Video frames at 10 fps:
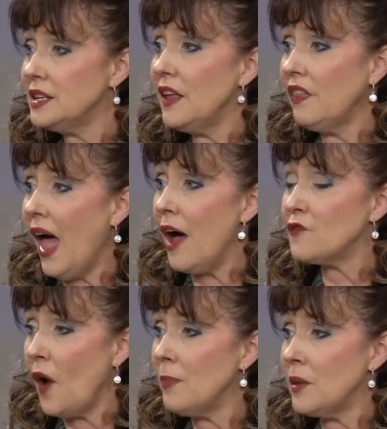did that
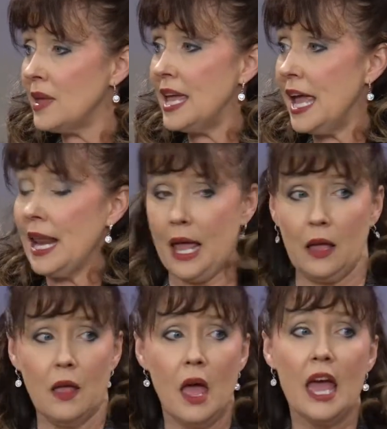from the beginning.
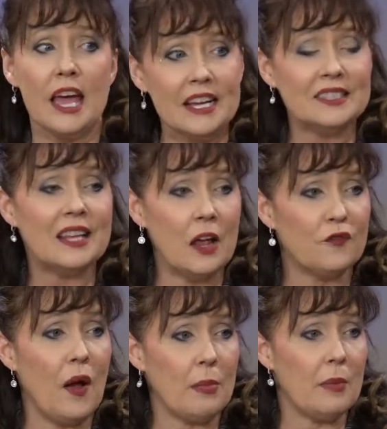He said
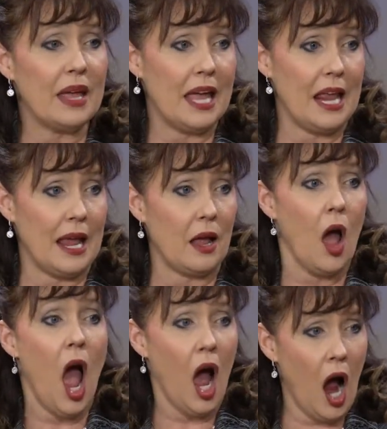from the beginning,
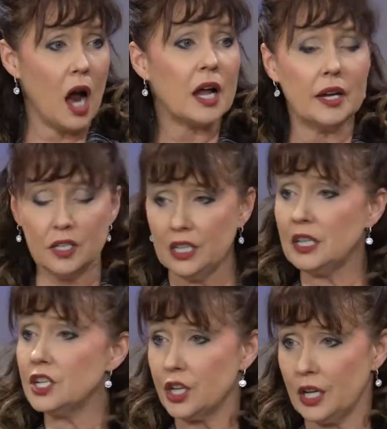hearken
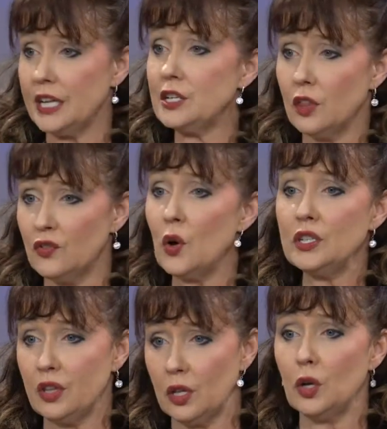diligently to the
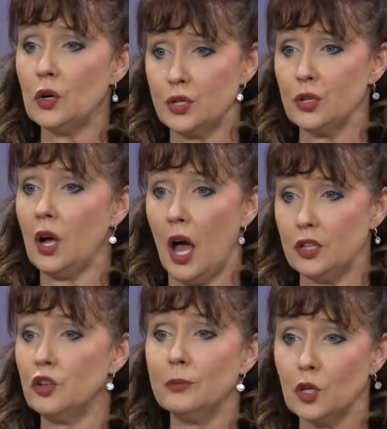voice of the Lord your God
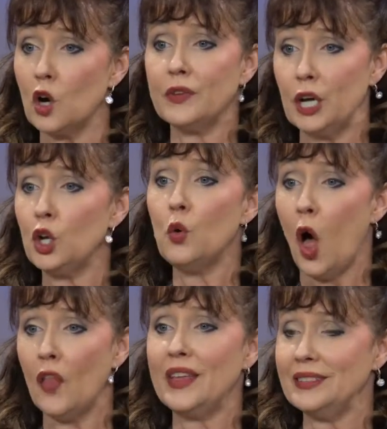to observe and to do
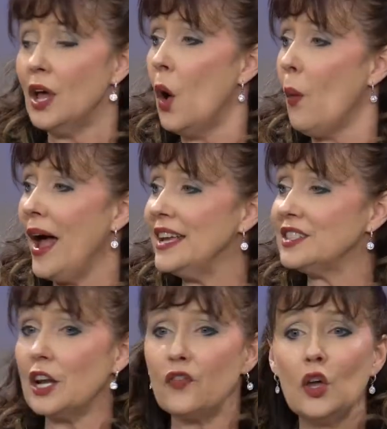all these. Why? He
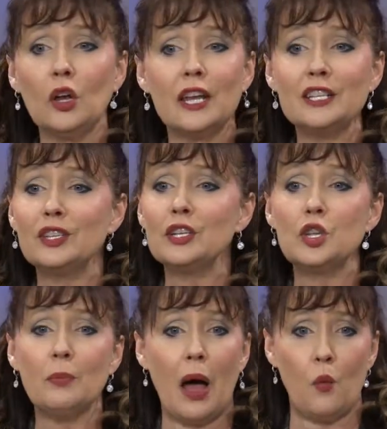said, if you'll listen
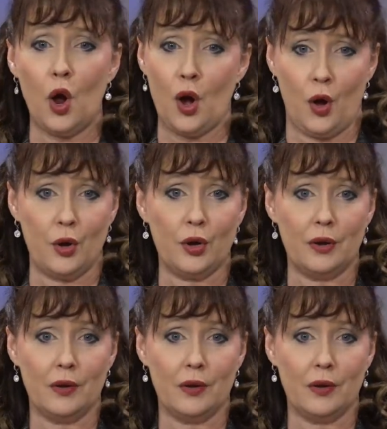to my word,